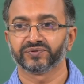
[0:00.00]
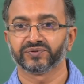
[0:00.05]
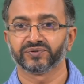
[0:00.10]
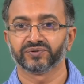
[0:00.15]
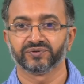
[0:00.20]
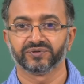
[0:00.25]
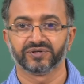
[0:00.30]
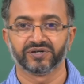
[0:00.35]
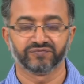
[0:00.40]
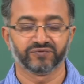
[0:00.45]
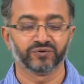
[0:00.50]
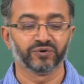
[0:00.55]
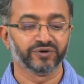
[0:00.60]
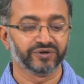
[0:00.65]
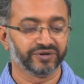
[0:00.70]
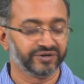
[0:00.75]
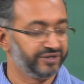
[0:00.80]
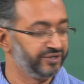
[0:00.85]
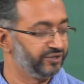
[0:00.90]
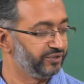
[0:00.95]
So, therefore,
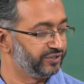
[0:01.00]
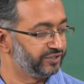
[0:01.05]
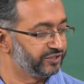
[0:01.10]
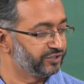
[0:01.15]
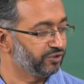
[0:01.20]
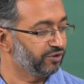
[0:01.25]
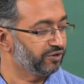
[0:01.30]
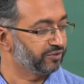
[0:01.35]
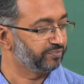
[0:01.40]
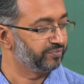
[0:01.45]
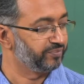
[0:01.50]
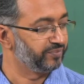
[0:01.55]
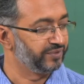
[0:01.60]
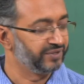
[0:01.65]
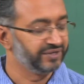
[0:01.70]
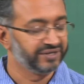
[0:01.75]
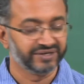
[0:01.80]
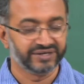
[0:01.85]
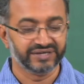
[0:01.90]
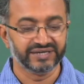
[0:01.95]
it is not
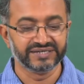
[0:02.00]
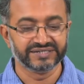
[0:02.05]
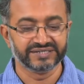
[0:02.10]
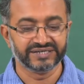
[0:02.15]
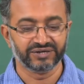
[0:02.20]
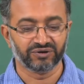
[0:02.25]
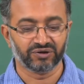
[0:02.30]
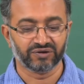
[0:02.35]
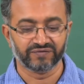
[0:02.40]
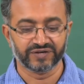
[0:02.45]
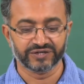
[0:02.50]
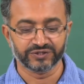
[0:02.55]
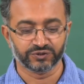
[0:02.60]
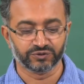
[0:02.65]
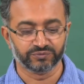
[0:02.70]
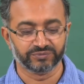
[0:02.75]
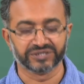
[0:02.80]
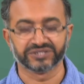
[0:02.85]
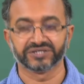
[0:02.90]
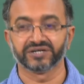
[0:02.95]
easy always
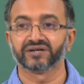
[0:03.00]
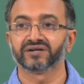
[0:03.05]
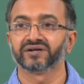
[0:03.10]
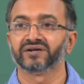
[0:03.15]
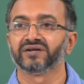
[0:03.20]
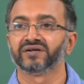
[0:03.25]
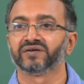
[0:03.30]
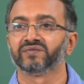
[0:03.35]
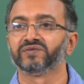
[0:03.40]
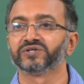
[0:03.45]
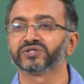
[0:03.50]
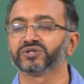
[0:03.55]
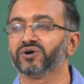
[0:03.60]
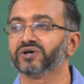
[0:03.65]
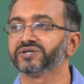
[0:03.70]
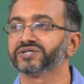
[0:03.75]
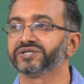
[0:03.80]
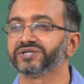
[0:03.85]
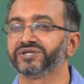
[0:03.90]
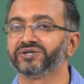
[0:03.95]
to measure
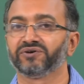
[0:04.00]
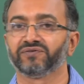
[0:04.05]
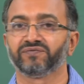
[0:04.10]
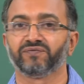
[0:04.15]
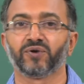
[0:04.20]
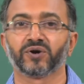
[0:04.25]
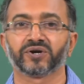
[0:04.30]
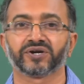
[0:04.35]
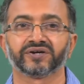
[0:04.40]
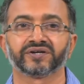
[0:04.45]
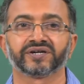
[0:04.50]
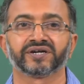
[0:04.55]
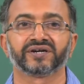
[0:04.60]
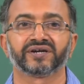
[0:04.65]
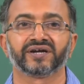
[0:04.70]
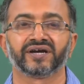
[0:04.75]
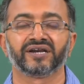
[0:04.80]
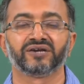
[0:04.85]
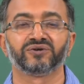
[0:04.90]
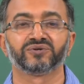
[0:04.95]
viscosity of water and
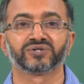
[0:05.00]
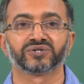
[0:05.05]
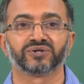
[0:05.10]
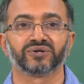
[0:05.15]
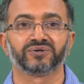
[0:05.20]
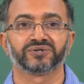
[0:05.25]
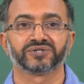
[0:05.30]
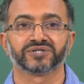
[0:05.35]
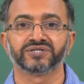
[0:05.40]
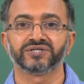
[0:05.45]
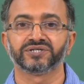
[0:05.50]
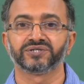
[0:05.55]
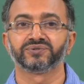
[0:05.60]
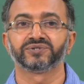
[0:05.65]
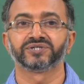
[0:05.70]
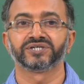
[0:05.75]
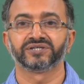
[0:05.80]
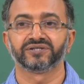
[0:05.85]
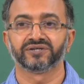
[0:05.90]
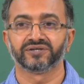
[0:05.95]
dilute solutions
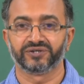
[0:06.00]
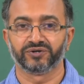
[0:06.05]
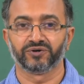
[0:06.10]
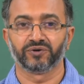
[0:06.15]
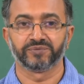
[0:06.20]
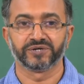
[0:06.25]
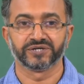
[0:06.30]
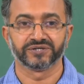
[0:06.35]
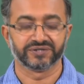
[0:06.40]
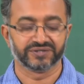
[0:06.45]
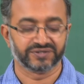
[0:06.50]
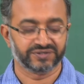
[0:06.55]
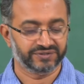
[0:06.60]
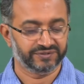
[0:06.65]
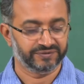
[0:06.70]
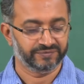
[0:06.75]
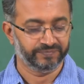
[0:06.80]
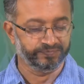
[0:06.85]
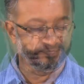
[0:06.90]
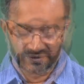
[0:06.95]
using the rheometers.
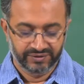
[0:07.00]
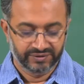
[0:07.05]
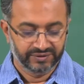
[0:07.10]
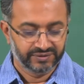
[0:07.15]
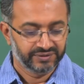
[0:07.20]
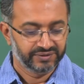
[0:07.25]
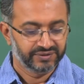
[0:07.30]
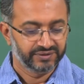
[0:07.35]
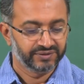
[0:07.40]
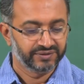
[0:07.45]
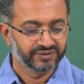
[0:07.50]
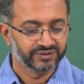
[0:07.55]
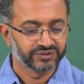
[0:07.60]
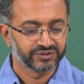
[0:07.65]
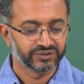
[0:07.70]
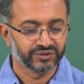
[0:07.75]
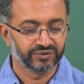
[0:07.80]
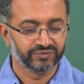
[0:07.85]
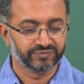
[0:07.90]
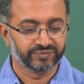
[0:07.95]

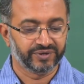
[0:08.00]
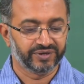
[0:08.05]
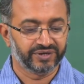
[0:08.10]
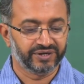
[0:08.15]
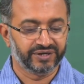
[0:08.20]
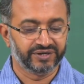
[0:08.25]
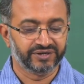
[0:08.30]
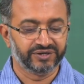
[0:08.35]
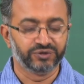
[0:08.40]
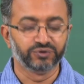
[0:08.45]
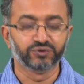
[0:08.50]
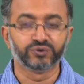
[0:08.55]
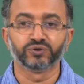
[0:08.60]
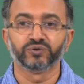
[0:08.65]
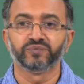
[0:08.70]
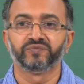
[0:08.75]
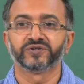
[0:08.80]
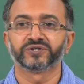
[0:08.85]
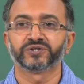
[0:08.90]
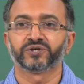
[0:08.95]
So, in
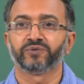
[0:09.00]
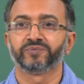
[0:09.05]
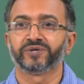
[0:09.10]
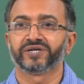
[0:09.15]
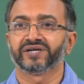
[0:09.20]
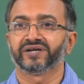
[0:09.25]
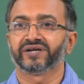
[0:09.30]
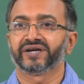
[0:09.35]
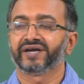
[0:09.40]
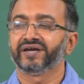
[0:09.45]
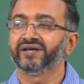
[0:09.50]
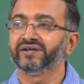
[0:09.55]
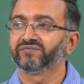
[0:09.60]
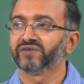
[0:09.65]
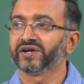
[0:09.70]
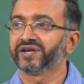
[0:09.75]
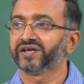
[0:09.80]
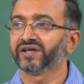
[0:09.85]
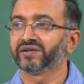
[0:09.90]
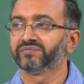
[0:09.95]
U-tube viscometer again
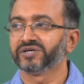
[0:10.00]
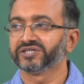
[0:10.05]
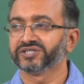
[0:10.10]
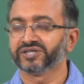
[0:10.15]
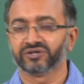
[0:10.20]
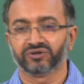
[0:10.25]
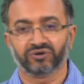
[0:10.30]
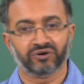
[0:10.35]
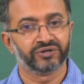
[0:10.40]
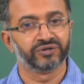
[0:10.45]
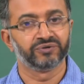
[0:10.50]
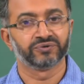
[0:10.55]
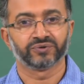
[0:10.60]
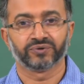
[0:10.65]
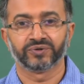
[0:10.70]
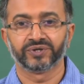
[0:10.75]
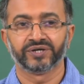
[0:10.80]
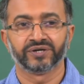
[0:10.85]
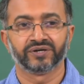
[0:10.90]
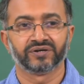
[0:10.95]
one can measure
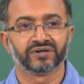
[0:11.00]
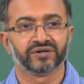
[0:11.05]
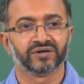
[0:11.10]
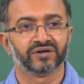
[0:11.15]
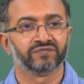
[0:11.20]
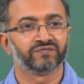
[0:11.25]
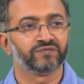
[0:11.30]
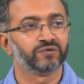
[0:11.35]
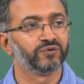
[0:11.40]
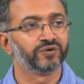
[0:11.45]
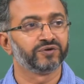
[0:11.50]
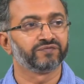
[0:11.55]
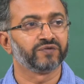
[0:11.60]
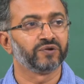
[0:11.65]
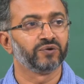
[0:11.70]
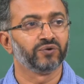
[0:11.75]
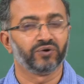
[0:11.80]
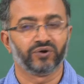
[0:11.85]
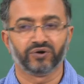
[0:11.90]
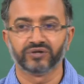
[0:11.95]
non-Newtonian fluid
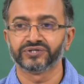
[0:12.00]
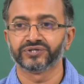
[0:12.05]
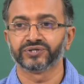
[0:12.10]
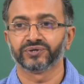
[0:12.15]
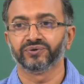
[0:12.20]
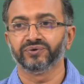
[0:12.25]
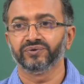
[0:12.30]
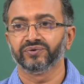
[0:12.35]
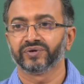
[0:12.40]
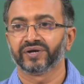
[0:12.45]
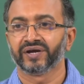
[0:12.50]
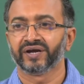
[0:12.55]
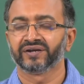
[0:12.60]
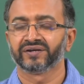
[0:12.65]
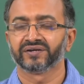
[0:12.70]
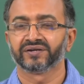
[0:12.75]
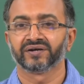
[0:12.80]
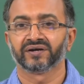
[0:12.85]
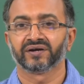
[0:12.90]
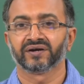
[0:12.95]
flow also,
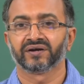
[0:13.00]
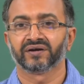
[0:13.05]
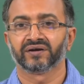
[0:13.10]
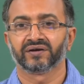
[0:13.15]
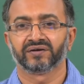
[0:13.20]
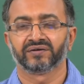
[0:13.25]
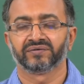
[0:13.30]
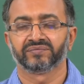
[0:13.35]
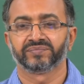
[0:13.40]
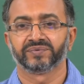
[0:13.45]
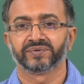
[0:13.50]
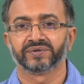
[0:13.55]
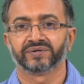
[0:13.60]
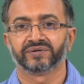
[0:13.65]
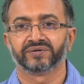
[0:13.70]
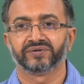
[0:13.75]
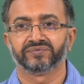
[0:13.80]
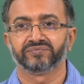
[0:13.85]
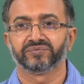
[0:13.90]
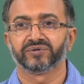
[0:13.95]
and
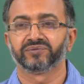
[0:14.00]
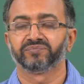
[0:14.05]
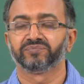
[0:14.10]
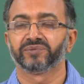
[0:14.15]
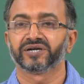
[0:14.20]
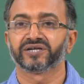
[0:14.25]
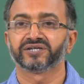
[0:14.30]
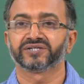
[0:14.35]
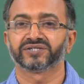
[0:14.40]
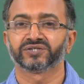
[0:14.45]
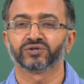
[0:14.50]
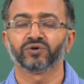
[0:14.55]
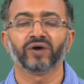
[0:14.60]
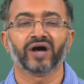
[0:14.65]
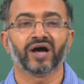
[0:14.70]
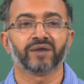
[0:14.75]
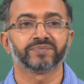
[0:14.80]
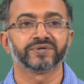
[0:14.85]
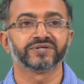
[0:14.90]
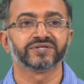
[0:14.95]
but it so
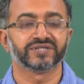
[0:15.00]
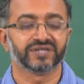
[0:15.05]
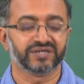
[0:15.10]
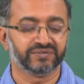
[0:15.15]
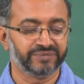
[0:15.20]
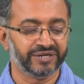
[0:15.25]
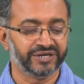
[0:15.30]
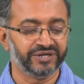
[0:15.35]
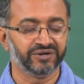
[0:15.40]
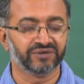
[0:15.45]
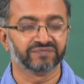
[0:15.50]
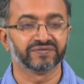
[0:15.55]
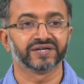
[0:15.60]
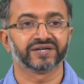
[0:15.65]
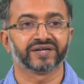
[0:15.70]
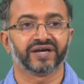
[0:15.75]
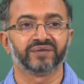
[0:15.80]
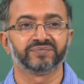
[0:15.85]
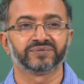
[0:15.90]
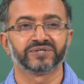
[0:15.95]
happens that many of the
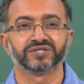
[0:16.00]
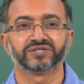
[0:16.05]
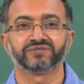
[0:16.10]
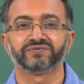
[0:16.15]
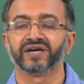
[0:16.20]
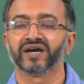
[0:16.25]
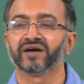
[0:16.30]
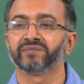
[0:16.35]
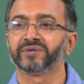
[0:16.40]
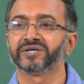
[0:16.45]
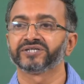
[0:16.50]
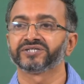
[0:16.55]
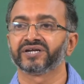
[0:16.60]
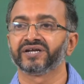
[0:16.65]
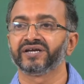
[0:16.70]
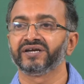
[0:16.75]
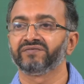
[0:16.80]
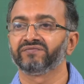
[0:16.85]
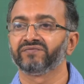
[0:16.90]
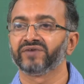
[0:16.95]
times since we are
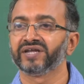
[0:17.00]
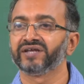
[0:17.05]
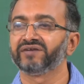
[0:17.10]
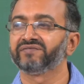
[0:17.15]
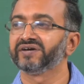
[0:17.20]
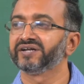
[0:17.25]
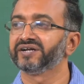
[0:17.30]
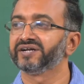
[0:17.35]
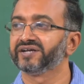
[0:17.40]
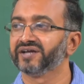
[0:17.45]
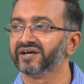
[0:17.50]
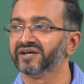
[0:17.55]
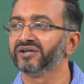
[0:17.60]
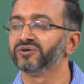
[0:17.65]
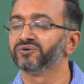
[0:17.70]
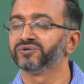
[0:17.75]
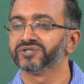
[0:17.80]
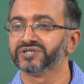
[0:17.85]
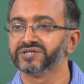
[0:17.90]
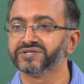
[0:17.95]
measuring very
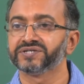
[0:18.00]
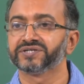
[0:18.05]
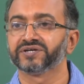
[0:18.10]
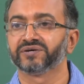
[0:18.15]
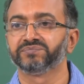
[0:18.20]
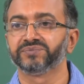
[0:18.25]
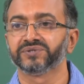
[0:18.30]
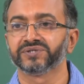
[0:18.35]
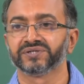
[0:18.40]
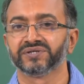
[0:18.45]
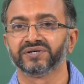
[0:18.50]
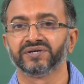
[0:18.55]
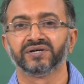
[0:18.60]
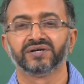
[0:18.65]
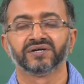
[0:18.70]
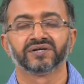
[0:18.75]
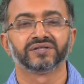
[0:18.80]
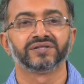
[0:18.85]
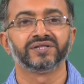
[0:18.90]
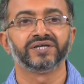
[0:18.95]
dilute systems,
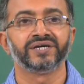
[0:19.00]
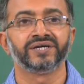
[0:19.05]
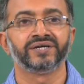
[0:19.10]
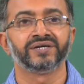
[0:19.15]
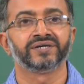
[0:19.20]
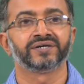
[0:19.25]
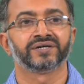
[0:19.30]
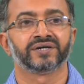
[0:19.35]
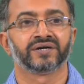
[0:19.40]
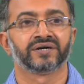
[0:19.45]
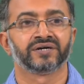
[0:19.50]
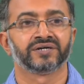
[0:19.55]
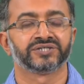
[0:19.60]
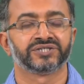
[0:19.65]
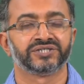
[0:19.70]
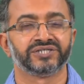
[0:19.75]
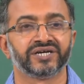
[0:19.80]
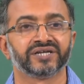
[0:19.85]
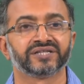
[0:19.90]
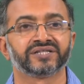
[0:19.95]
the
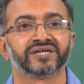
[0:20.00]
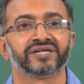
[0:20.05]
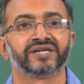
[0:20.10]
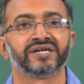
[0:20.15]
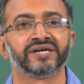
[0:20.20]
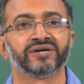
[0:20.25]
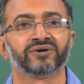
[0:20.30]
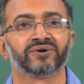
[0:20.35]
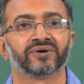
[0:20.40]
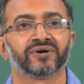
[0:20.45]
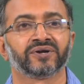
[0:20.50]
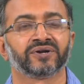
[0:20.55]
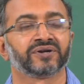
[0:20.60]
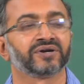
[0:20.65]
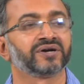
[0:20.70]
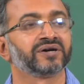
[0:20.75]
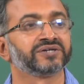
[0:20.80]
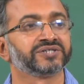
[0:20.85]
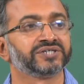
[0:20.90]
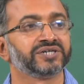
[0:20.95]
shear thinning
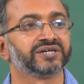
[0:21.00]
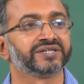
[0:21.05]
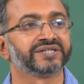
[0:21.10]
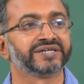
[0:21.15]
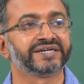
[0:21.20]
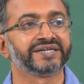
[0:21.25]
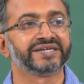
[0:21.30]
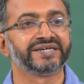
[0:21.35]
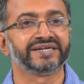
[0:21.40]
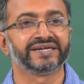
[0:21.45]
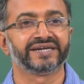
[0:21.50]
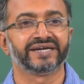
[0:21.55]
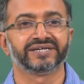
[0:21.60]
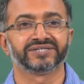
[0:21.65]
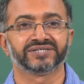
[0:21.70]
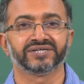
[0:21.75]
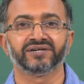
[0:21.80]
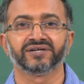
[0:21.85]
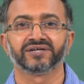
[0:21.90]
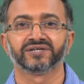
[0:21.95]
or shear thickening
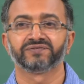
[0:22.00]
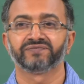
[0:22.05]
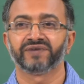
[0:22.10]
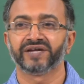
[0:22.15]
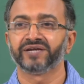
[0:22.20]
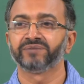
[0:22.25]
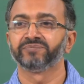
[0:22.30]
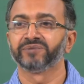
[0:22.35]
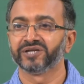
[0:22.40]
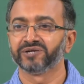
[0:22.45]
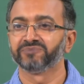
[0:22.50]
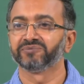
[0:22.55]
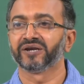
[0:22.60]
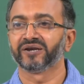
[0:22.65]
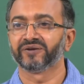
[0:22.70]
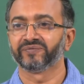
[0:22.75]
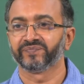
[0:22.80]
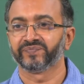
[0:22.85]
nature is very minimal.